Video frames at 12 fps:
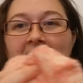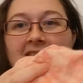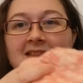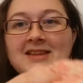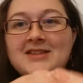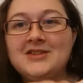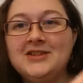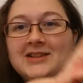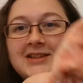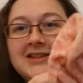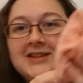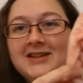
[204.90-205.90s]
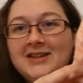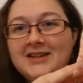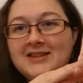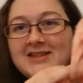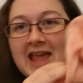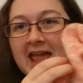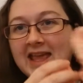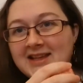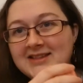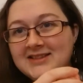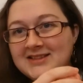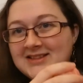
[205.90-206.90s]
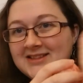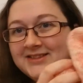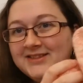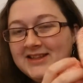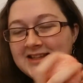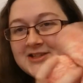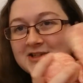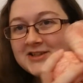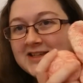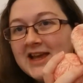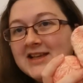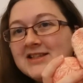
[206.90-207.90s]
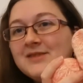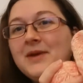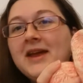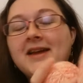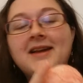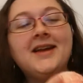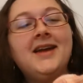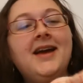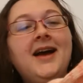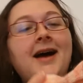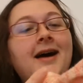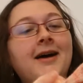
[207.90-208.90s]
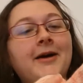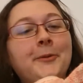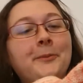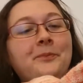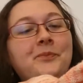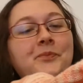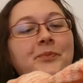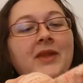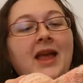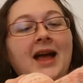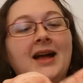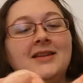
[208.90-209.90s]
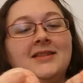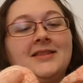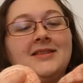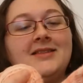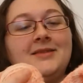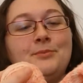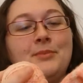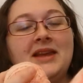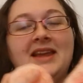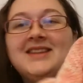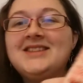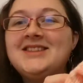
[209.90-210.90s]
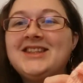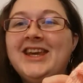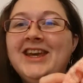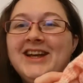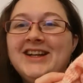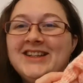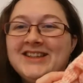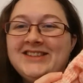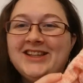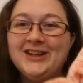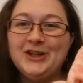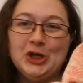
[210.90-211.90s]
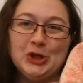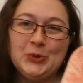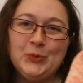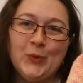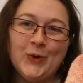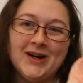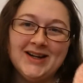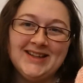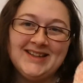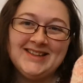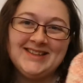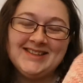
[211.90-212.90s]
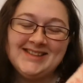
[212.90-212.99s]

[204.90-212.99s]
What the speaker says: This took days. These took days to make and minutes to unwind.